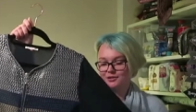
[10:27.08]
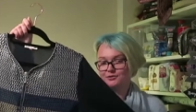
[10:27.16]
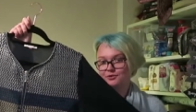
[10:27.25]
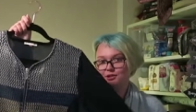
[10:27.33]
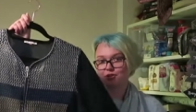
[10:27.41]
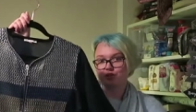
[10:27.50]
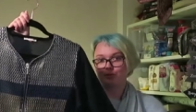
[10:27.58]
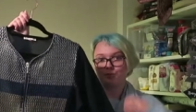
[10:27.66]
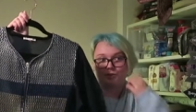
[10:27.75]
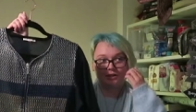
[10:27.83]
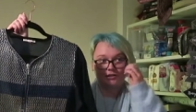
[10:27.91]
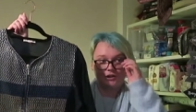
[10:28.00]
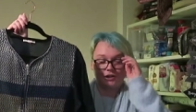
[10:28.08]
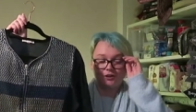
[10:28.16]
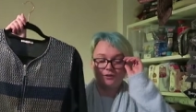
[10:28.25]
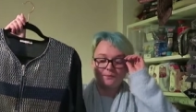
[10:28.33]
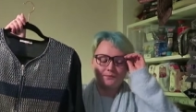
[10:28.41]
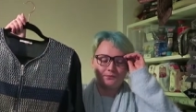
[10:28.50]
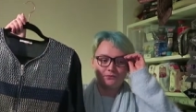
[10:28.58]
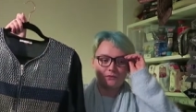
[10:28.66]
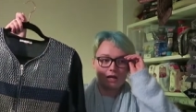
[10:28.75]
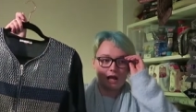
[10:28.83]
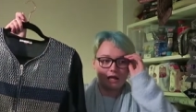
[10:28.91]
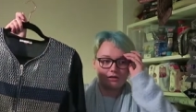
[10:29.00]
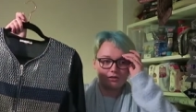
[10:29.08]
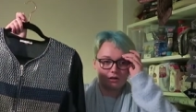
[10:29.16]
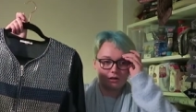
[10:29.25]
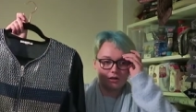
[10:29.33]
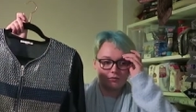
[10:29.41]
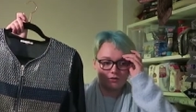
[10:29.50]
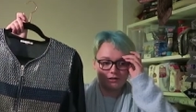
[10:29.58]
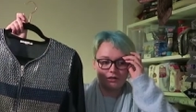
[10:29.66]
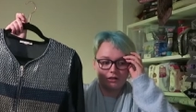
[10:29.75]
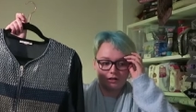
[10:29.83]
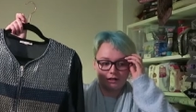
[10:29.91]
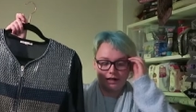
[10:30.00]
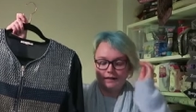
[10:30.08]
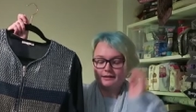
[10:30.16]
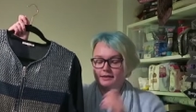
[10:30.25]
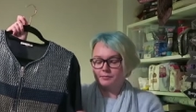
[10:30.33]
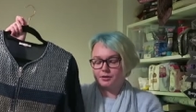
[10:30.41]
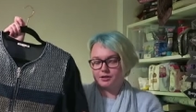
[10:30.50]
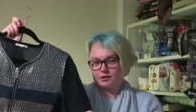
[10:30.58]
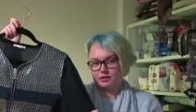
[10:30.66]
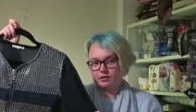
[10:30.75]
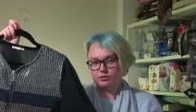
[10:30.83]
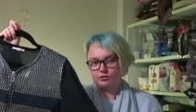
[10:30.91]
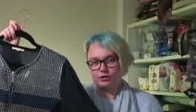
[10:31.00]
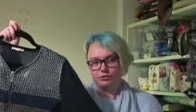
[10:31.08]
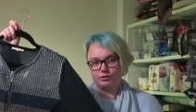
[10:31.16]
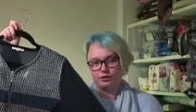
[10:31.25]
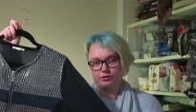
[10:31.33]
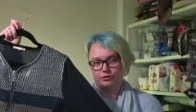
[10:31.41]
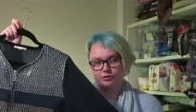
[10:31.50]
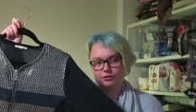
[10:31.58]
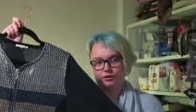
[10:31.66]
I saw it in a shop window and I wasn't going to get it because I thought, oh no,